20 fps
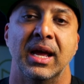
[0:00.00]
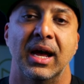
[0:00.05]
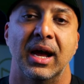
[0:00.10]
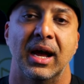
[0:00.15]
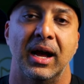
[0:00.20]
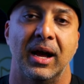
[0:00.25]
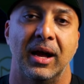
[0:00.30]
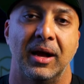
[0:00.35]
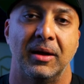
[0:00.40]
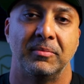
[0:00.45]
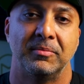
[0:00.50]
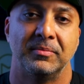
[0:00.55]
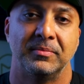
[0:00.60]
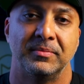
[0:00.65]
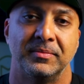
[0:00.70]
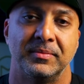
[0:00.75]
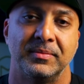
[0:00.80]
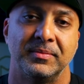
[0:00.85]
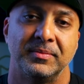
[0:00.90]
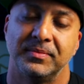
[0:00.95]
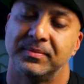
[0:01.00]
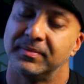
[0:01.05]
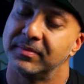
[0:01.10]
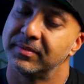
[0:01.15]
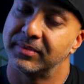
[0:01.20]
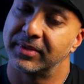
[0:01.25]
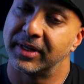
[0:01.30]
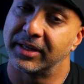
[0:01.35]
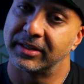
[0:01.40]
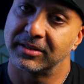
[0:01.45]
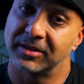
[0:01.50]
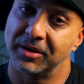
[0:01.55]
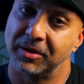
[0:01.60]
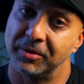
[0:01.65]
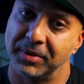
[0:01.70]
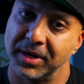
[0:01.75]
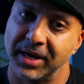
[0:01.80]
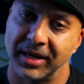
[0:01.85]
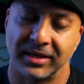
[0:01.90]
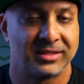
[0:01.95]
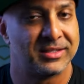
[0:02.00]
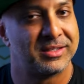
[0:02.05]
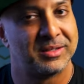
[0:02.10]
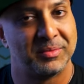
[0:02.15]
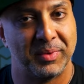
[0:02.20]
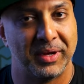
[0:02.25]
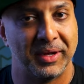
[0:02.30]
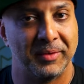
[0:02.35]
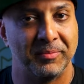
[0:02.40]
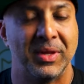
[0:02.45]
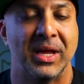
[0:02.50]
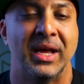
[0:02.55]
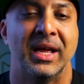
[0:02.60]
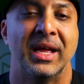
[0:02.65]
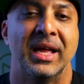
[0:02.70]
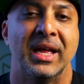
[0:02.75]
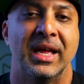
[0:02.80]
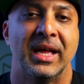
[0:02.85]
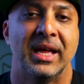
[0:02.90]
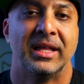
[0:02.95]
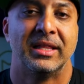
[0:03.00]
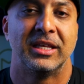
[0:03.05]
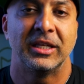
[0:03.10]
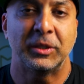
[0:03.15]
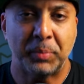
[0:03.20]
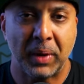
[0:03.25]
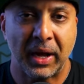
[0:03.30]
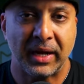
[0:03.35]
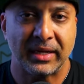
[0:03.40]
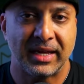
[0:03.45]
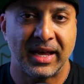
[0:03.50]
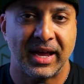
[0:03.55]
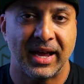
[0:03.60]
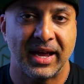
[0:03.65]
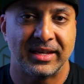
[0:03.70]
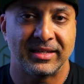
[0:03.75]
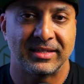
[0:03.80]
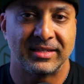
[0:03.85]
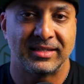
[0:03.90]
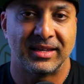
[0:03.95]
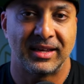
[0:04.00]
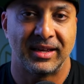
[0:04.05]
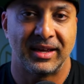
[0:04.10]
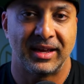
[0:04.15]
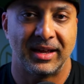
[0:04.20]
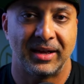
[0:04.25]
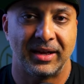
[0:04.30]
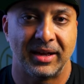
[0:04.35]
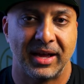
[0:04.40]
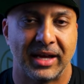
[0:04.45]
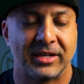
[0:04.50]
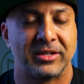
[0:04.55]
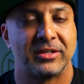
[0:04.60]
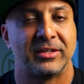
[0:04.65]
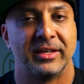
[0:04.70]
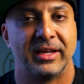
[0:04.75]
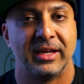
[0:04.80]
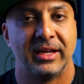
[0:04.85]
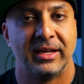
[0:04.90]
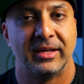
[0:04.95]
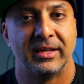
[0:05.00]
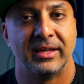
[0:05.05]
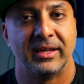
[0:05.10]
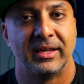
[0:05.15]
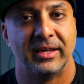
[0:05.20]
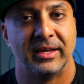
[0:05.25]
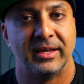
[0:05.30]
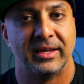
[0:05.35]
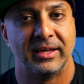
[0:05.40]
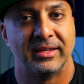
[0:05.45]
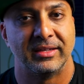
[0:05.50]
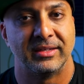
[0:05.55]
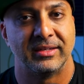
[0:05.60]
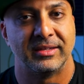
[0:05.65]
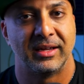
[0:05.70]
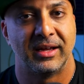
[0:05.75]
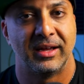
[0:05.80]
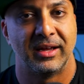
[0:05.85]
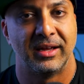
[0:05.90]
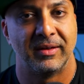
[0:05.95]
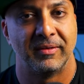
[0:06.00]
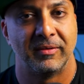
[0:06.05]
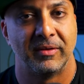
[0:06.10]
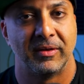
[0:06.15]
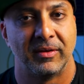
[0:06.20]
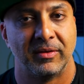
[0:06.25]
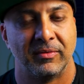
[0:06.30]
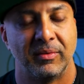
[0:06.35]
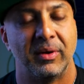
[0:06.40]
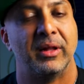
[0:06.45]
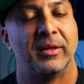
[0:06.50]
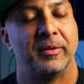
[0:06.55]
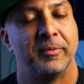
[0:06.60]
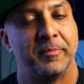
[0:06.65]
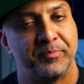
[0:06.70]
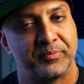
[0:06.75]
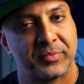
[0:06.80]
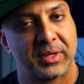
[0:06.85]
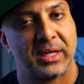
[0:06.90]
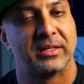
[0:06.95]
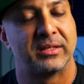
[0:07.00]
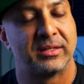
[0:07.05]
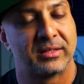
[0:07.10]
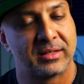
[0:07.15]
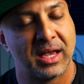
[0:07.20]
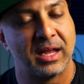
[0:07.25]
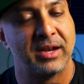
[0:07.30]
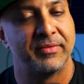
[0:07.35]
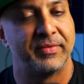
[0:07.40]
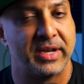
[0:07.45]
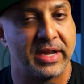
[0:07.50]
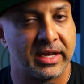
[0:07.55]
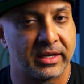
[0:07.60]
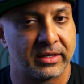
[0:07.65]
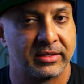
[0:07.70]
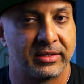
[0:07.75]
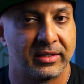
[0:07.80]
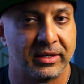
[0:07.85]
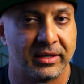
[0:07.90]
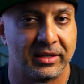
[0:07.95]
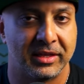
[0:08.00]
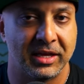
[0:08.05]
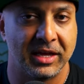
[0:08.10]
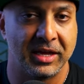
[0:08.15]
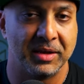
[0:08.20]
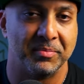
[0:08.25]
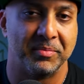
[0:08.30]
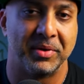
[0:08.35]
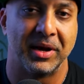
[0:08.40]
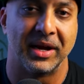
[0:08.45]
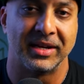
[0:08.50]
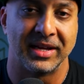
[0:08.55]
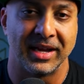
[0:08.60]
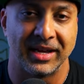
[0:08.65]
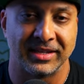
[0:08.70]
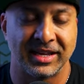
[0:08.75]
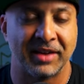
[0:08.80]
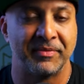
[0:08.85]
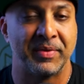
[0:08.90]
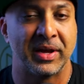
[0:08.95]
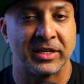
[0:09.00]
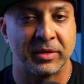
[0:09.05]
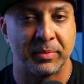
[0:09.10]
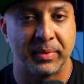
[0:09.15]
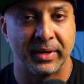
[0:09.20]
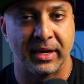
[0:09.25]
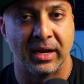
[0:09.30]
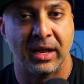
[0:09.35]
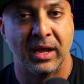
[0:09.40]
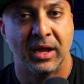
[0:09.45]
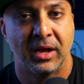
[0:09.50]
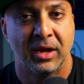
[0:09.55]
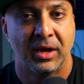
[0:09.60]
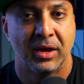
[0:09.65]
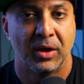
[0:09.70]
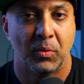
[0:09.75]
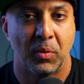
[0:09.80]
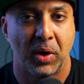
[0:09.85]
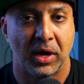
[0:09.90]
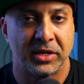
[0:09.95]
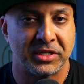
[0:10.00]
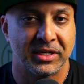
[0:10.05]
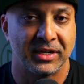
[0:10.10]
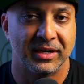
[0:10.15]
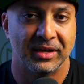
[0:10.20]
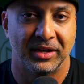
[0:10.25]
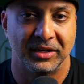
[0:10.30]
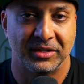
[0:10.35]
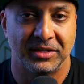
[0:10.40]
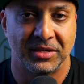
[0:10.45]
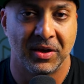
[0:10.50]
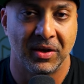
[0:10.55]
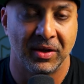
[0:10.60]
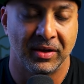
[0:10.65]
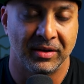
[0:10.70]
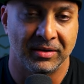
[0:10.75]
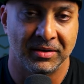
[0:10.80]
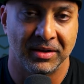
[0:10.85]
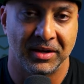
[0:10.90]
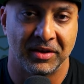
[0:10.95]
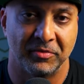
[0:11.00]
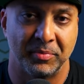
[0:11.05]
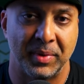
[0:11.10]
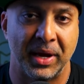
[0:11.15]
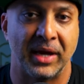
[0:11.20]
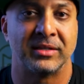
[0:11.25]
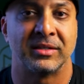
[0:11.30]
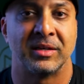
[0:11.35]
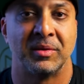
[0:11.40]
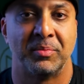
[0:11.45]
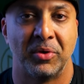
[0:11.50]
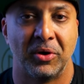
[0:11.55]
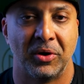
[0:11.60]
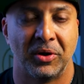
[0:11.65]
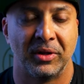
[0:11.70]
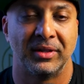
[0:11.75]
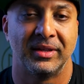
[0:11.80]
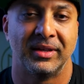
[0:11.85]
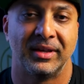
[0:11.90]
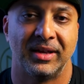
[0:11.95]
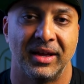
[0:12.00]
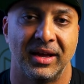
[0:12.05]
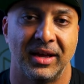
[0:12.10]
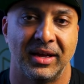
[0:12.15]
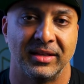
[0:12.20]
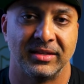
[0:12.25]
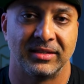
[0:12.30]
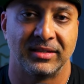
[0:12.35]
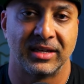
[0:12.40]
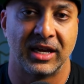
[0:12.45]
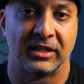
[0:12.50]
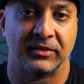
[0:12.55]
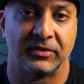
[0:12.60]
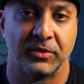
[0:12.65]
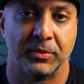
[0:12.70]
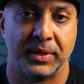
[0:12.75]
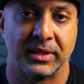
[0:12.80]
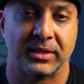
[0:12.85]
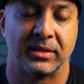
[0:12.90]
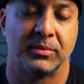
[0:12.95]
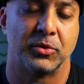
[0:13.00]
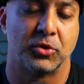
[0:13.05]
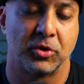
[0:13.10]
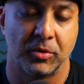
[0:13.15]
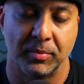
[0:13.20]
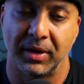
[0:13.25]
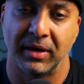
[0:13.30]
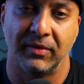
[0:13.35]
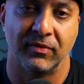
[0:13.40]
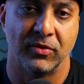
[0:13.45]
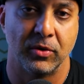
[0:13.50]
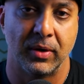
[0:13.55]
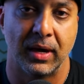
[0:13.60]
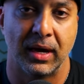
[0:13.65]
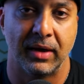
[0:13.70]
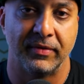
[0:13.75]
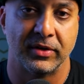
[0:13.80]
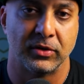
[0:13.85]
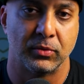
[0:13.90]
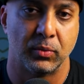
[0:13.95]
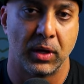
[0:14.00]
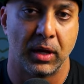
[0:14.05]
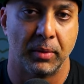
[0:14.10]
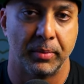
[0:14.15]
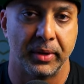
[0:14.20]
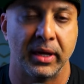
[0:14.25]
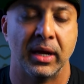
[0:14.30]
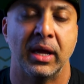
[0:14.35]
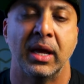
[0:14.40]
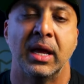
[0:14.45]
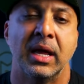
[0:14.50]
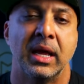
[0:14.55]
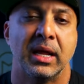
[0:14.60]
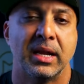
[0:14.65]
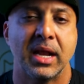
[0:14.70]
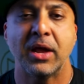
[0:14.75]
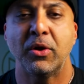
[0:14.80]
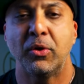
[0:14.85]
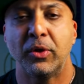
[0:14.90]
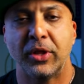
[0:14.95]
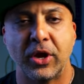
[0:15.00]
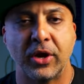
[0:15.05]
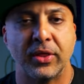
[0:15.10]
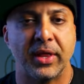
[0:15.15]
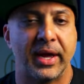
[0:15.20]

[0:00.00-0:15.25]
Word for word: um, let's go Knicks. But this podcast uh, actually is, uh, well, it's kind of a Knicks-themed podcast. I've actually been watching a ton of basketball uh, these last few weeks. I'm sure many of you have as well, but not only on,